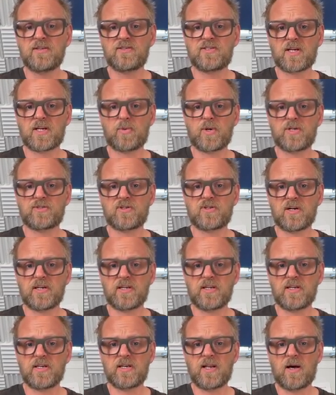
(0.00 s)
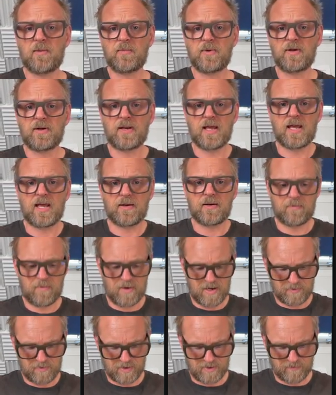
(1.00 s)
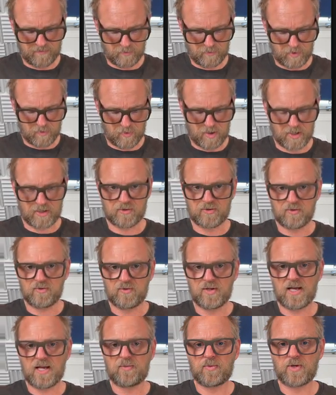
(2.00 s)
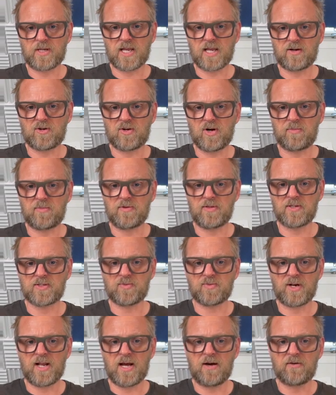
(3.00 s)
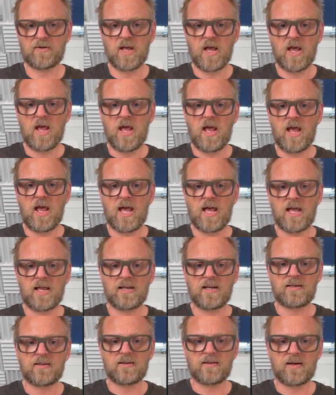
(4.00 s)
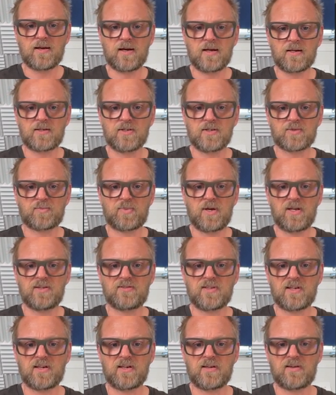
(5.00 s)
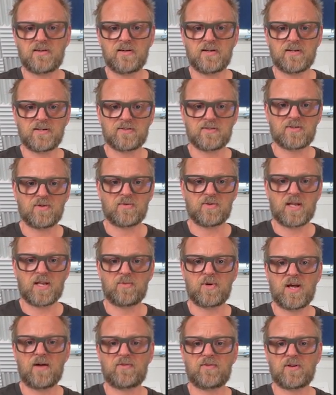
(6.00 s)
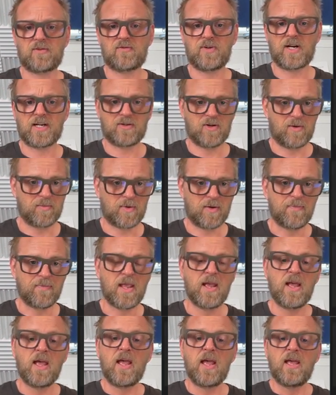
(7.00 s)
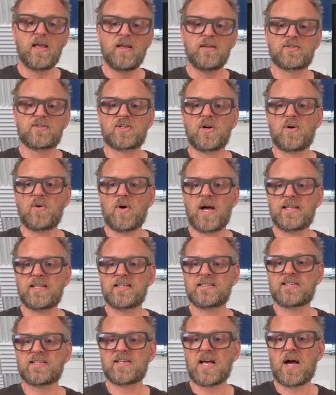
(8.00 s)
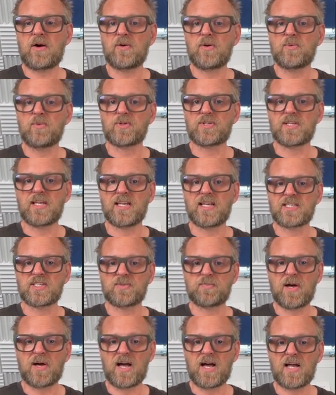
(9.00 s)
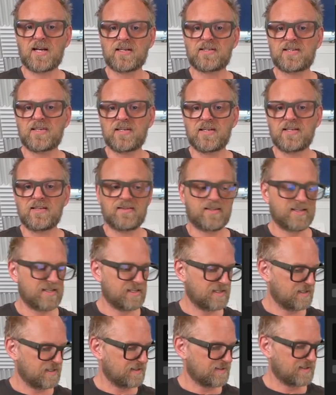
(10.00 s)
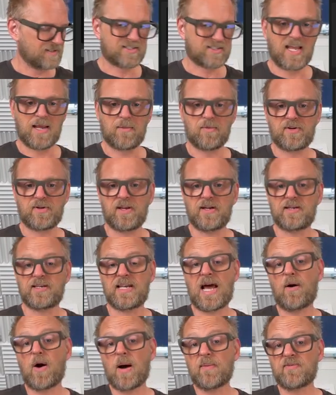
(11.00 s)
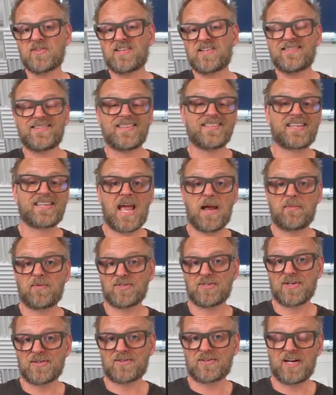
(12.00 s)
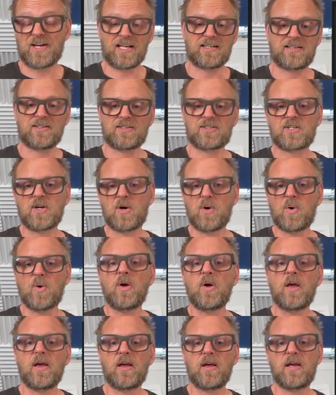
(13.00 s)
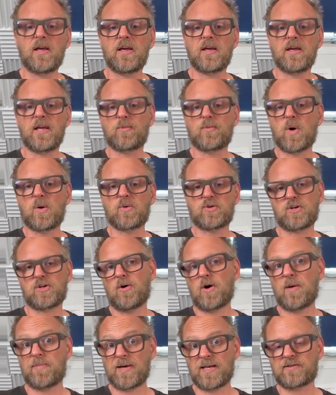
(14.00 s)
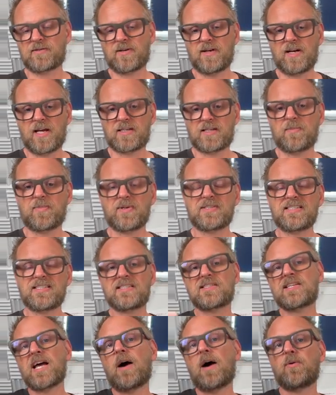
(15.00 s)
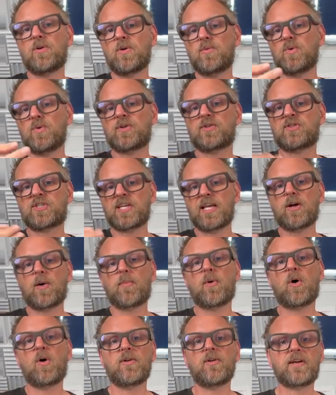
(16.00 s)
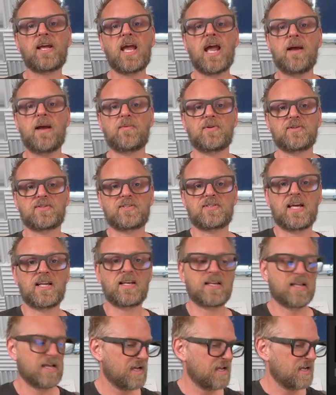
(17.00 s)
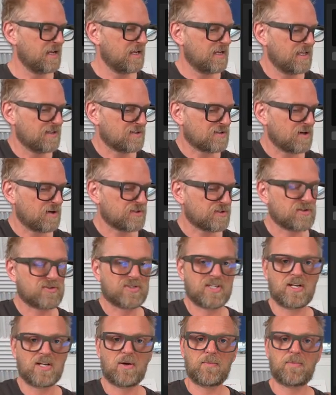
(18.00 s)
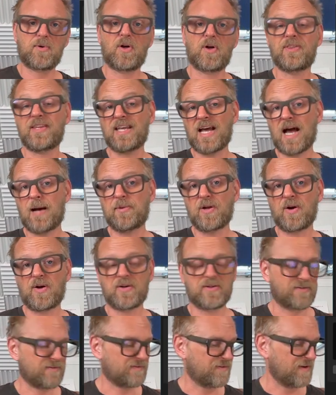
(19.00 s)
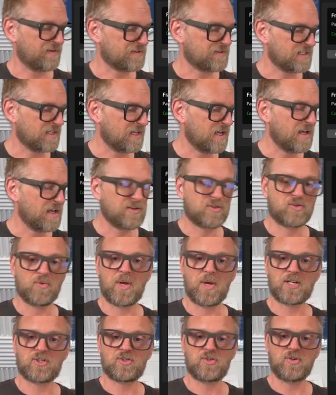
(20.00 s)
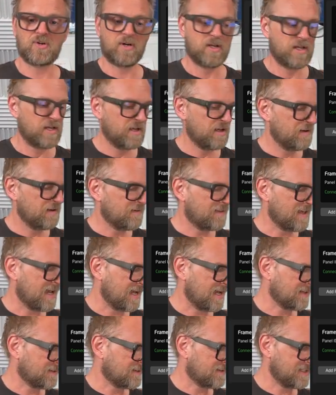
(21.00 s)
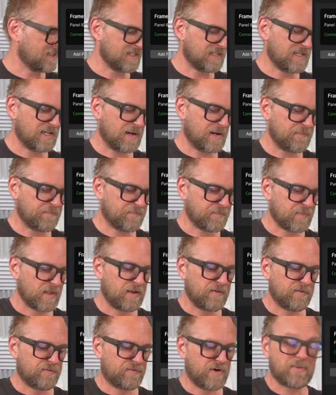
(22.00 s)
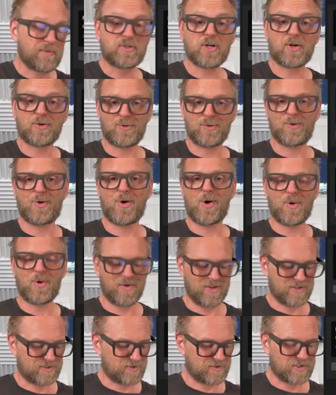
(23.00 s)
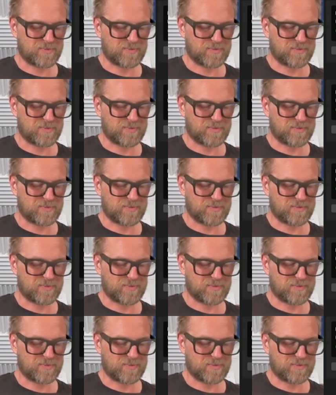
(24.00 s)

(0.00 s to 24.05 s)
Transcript: sequentially numbered, and maybe if we want to do that, we can copy this one out and just paste it in here so that we have the correct number. So, and this is how you would then expand the table here. Now, obviously this camera is not connected, so it won't show up as connected, but this is how you would set up all the cameras that is also set up on the RP150 to make sure that the Frame Shot Uno is